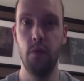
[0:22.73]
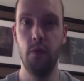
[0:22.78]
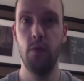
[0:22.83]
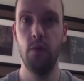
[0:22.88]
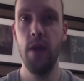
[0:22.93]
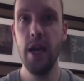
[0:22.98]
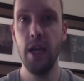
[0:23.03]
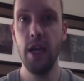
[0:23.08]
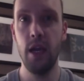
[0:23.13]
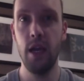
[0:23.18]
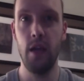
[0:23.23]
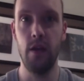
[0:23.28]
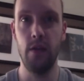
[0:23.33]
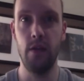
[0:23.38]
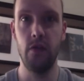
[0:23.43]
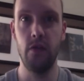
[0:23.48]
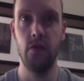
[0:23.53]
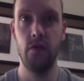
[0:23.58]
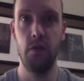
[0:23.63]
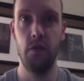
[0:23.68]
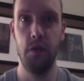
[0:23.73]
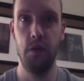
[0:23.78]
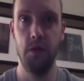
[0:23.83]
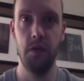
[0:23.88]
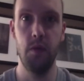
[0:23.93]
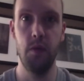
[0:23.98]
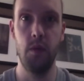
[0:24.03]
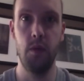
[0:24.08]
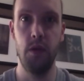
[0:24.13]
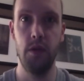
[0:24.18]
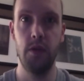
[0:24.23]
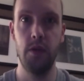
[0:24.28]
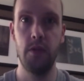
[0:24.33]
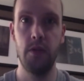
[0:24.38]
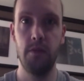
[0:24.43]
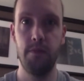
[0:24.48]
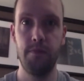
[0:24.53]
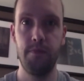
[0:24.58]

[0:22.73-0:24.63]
rankings for those words?